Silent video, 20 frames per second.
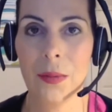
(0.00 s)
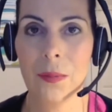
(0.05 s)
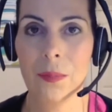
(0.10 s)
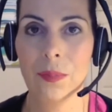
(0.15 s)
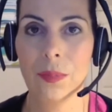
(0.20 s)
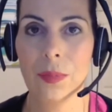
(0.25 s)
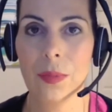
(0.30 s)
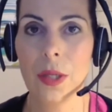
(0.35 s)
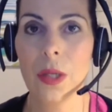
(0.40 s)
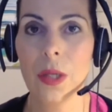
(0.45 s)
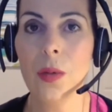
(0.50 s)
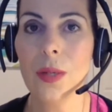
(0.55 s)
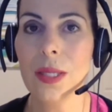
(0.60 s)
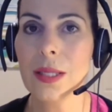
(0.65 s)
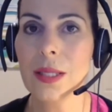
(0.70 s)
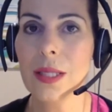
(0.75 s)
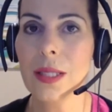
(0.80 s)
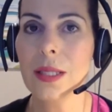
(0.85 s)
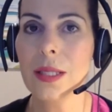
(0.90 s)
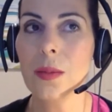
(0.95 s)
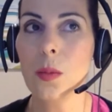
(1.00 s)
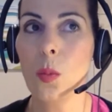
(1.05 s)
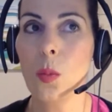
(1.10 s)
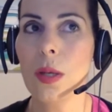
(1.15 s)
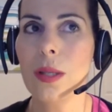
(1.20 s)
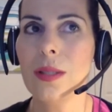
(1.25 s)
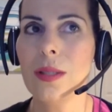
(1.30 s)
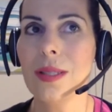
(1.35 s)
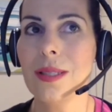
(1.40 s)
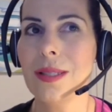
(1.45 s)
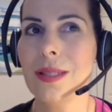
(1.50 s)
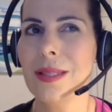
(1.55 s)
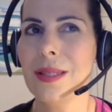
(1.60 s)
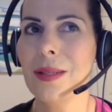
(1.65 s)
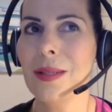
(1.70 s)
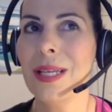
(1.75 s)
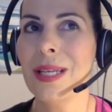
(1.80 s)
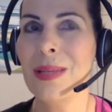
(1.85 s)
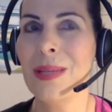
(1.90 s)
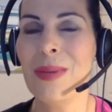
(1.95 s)
Is this
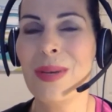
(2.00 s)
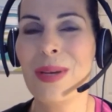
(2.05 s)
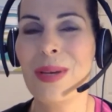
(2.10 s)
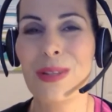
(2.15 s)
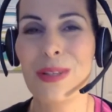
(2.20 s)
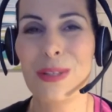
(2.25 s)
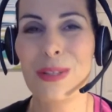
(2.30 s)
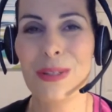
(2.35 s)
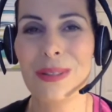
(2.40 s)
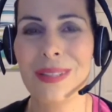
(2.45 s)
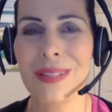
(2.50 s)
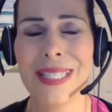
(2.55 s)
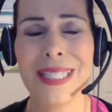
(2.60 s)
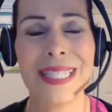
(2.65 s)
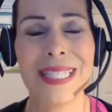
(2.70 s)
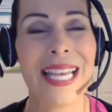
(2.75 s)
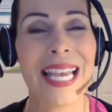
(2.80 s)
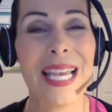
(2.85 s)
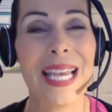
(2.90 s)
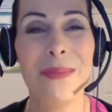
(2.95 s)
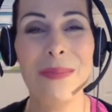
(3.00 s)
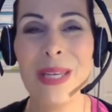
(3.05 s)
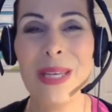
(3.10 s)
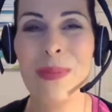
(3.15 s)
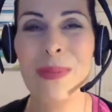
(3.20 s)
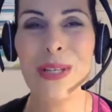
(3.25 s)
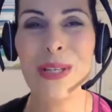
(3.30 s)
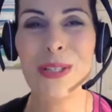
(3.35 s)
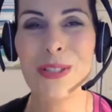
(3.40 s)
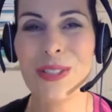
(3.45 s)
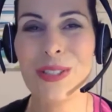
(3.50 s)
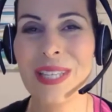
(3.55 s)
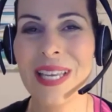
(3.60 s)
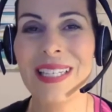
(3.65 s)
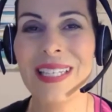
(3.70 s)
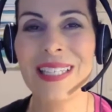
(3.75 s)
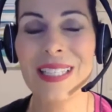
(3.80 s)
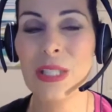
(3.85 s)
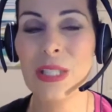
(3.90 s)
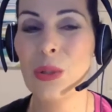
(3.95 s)
the same email you're
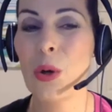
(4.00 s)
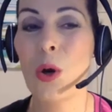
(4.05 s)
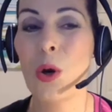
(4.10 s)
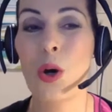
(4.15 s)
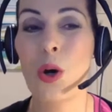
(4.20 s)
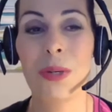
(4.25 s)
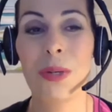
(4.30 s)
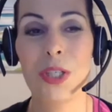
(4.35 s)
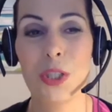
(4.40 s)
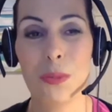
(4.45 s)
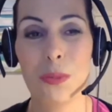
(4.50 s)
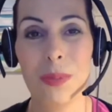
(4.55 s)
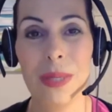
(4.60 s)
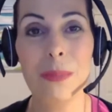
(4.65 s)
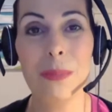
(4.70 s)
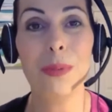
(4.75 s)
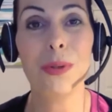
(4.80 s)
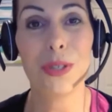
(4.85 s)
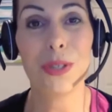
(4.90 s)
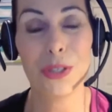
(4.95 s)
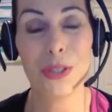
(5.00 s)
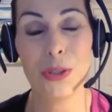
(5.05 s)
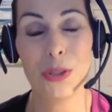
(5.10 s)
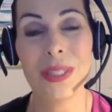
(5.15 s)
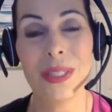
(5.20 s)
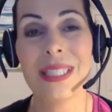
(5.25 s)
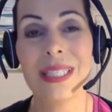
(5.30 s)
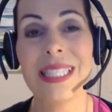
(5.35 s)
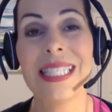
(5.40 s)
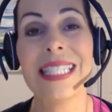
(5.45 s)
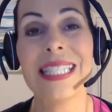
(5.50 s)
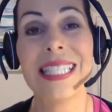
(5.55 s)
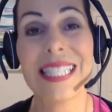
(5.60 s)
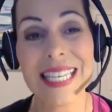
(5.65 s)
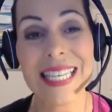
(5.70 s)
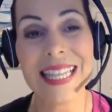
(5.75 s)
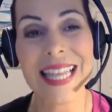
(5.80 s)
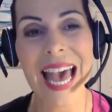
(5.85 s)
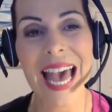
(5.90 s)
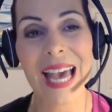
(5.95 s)
sending to a whole bunch of people? Because you can
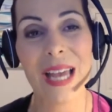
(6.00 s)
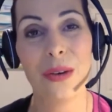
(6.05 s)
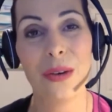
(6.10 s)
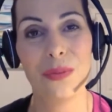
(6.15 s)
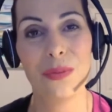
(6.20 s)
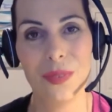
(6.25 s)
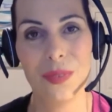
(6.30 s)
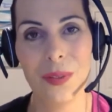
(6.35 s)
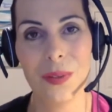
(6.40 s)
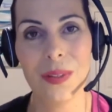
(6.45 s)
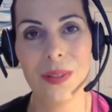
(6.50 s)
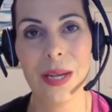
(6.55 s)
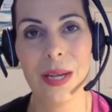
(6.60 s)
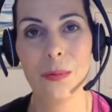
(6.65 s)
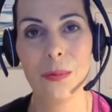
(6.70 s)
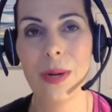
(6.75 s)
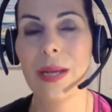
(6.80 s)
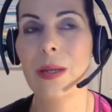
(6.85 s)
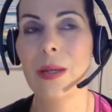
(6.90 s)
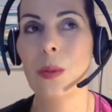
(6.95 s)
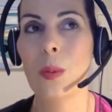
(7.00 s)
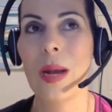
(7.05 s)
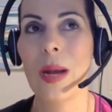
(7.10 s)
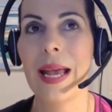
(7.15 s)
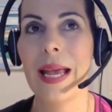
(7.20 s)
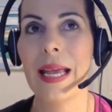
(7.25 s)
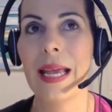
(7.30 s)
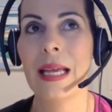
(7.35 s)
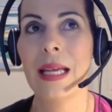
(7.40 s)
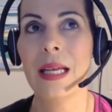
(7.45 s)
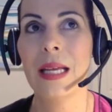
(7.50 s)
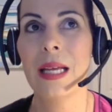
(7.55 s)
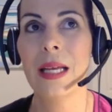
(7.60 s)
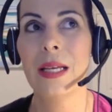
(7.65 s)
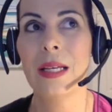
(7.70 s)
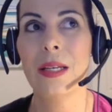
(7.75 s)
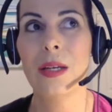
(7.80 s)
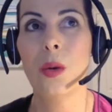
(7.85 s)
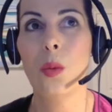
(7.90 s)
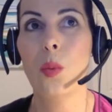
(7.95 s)
see that and feel that right away.
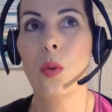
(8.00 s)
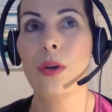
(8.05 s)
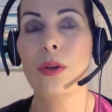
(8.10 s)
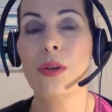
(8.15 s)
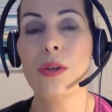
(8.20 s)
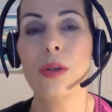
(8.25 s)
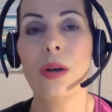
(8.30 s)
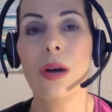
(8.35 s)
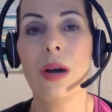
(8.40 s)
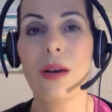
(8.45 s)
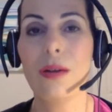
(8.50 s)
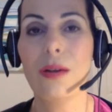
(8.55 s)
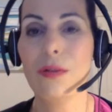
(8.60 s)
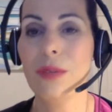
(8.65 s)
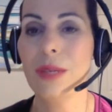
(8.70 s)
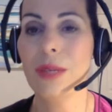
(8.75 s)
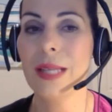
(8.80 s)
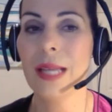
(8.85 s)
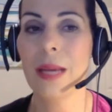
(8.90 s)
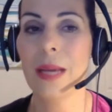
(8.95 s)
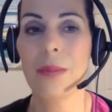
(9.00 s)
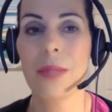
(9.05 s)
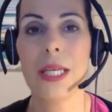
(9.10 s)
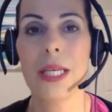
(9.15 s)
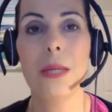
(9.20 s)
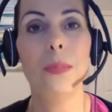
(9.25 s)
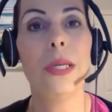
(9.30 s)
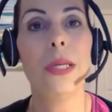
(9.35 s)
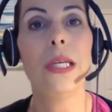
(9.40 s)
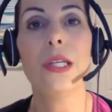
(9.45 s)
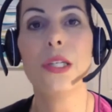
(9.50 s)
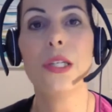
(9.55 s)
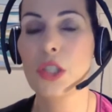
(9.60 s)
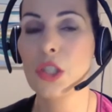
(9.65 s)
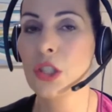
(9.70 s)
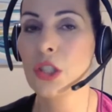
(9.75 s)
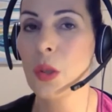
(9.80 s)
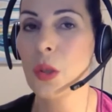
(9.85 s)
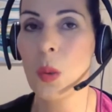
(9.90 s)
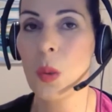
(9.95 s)
What are you offering them? Keeping it
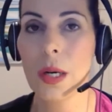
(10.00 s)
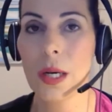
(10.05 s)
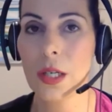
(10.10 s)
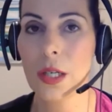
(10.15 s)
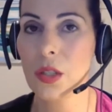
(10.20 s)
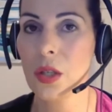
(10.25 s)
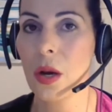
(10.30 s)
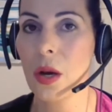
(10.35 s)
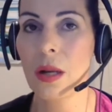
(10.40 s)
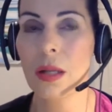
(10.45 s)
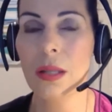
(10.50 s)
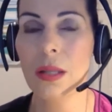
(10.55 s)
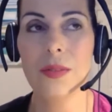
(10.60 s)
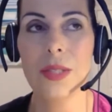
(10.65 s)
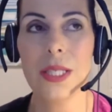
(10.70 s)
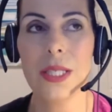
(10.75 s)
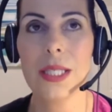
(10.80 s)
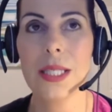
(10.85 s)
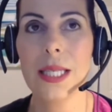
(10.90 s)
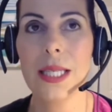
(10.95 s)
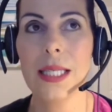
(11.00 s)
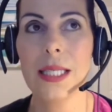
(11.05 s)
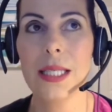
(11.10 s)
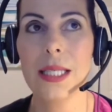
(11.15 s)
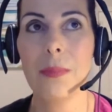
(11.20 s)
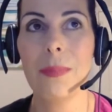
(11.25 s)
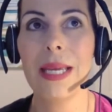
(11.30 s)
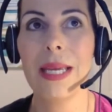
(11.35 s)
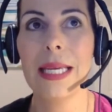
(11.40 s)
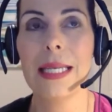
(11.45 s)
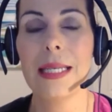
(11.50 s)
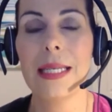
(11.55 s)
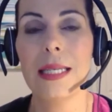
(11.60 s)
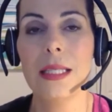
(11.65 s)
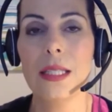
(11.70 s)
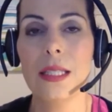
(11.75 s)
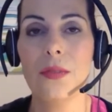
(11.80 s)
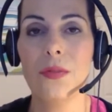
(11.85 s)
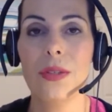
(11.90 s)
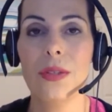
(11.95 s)
short, all of these things that make it
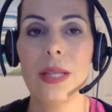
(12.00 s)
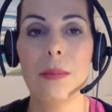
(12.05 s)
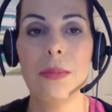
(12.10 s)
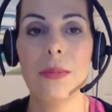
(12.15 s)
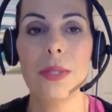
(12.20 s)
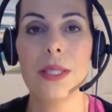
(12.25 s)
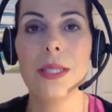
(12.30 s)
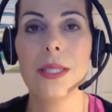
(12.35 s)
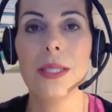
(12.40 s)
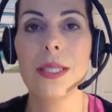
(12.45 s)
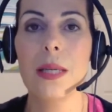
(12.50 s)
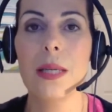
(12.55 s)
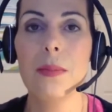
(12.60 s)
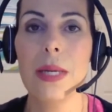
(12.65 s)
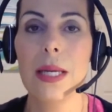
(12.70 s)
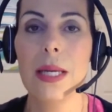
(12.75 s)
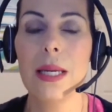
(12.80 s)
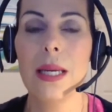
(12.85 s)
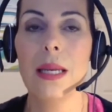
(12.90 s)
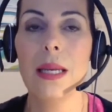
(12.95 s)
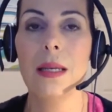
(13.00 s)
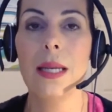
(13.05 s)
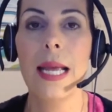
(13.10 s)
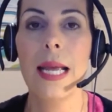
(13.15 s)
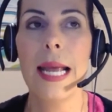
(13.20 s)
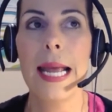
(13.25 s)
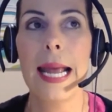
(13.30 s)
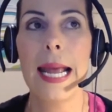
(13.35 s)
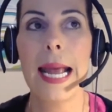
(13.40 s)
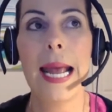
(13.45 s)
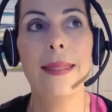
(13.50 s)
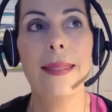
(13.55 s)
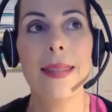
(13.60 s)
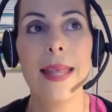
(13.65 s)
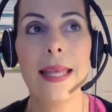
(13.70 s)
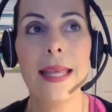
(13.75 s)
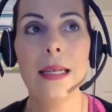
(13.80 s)
easy for them to skim it. And then,